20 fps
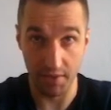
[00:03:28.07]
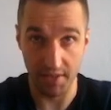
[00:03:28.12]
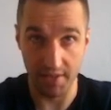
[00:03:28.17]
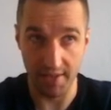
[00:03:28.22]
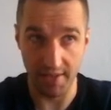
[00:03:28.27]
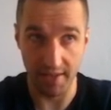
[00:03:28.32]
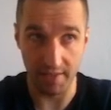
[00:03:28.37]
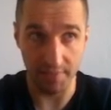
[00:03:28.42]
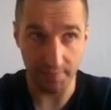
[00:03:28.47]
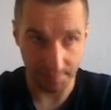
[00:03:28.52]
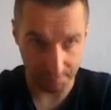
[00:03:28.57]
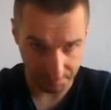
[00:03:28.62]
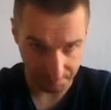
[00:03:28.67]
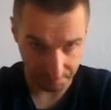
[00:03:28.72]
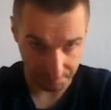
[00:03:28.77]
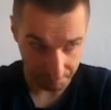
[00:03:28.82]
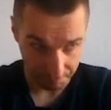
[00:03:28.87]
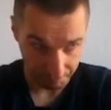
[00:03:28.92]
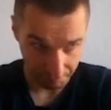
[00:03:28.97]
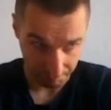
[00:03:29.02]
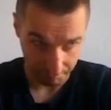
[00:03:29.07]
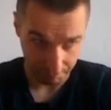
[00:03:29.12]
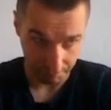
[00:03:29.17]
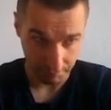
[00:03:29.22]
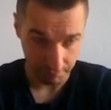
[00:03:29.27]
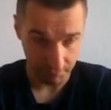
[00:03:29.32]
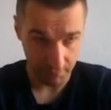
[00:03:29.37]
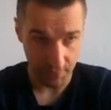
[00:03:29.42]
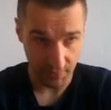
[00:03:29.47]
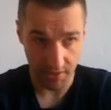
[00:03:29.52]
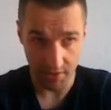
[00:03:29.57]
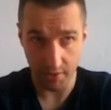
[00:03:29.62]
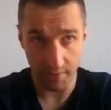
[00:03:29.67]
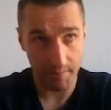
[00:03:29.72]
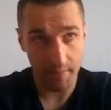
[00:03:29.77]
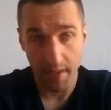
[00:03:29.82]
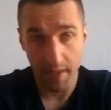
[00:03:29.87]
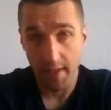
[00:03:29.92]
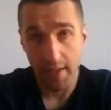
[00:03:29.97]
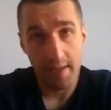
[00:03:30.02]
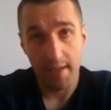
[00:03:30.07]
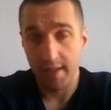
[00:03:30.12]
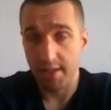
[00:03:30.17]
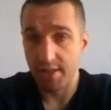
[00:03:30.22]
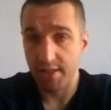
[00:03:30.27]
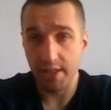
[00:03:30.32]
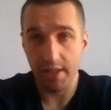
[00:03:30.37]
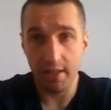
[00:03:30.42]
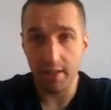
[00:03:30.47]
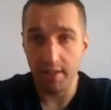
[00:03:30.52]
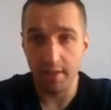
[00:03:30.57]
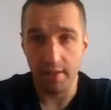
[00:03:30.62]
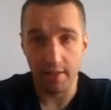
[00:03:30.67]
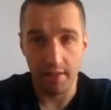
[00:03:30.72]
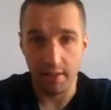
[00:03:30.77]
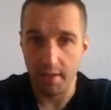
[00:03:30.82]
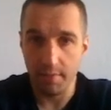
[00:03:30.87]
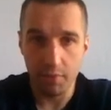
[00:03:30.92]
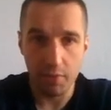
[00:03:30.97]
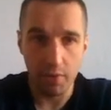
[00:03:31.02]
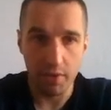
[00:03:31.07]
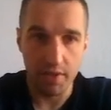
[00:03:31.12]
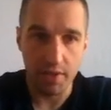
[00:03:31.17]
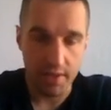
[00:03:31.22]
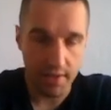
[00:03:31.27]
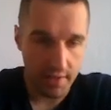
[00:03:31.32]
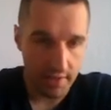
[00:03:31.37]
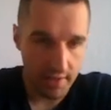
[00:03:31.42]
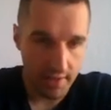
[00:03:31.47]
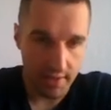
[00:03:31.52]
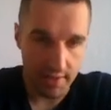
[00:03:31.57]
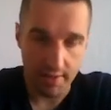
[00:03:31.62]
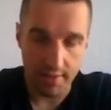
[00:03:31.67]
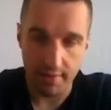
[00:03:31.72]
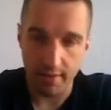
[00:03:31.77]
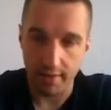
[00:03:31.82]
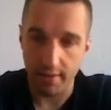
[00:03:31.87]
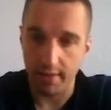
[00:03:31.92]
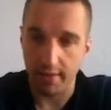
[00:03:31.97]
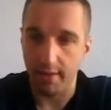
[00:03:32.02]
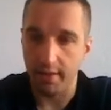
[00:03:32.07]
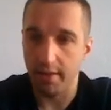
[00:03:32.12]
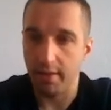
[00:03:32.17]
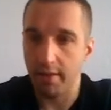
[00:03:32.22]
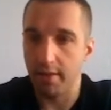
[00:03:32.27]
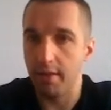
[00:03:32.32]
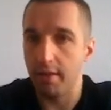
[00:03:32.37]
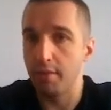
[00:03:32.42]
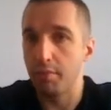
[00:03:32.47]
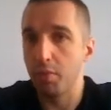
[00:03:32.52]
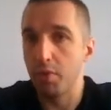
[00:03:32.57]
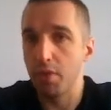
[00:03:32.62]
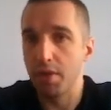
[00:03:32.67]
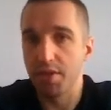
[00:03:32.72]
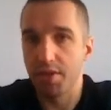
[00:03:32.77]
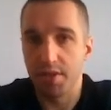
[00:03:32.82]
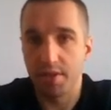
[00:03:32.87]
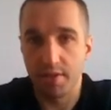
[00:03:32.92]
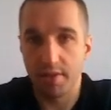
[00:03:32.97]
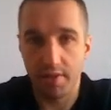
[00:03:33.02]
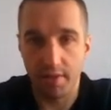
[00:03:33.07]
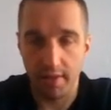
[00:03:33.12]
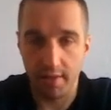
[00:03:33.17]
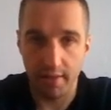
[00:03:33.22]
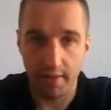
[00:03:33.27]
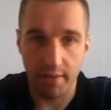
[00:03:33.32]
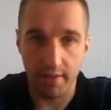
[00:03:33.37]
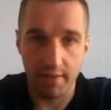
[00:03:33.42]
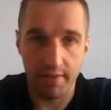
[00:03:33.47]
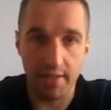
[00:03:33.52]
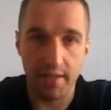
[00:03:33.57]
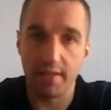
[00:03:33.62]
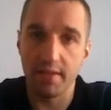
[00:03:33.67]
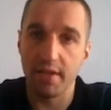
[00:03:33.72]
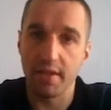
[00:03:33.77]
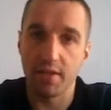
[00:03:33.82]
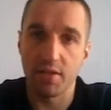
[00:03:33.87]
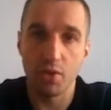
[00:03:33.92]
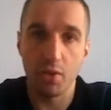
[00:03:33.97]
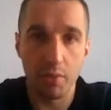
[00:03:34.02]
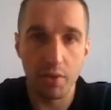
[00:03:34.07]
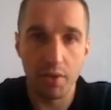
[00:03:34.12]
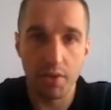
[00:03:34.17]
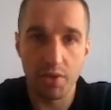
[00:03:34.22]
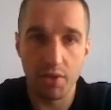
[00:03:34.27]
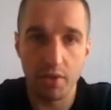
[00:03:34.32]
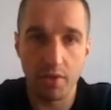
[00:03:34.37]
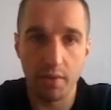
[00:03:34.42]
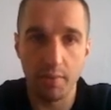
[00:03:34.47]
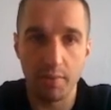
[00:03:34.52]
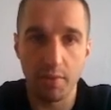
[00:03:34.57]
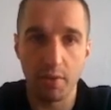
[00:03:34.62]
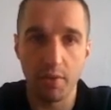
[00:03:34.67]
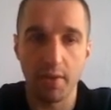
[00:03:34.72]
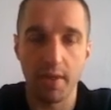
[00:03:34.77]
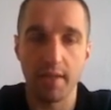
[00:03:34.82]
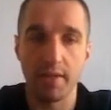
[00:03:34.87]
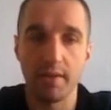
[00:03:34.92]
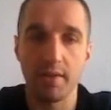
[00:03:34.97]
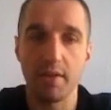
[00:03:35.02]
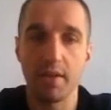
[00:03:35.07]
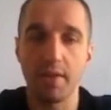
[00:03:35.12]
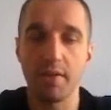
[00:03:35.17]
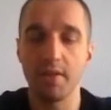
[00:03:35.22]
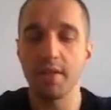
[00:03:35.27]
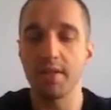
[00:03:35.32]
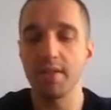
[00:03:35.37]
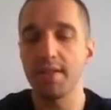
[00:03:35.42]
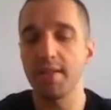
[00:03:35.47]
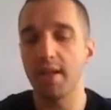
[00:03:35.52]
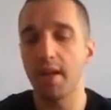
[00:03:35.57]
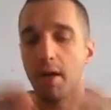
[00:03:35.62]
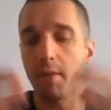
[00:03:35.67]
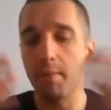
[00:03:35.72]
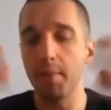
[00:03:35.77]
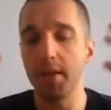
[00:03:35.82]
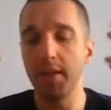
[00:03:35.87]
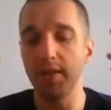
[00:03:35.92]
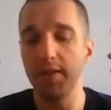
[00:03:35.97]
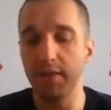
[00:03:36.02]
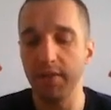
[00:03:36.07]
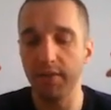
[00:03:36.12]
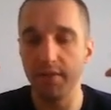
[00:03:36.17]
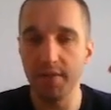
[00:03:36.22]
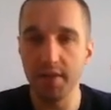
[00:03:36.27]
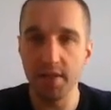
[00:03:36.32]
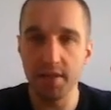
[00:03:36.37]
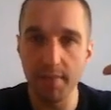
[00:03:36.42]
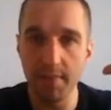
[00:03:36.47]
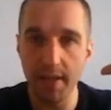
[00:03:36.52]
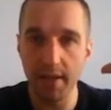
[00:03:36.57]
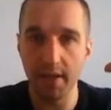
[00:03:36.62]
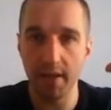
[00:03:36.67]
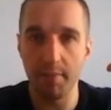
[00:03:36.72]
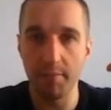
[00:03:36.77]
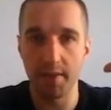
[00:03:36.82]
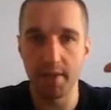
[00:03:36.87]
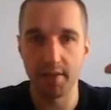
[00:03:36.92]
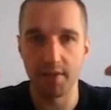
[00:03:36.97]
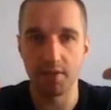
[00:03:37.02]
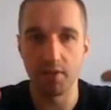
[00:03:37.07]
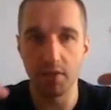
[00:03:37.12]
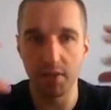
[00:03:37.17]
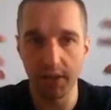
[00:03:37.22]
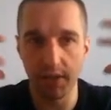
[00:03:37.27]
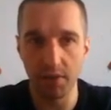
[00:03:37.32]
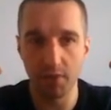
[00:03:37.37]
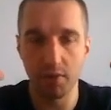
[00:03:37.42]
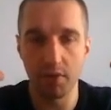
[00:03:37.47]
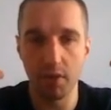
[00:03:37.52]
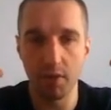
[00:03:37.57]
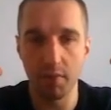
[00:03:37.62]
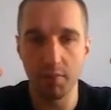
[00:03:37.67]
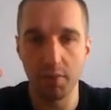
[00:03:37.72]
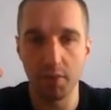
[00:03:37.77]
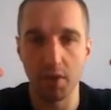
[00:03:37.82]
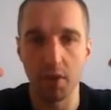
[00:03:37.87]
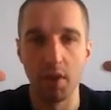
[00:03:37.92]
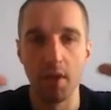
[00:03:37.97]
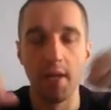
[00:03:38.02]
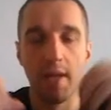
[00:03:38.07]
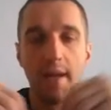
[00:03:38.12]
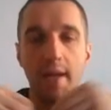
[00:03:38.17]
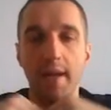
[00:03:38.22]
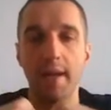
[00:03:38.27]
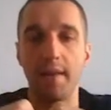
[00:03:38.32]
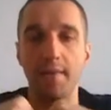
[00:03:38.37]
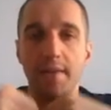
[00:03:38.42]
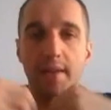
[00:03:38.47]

this stuff. So general uh, crypto is is uh, uh, bullish. they're they're so bullish on crypto. Like you, you can see how many of these big companies got into the crypto, and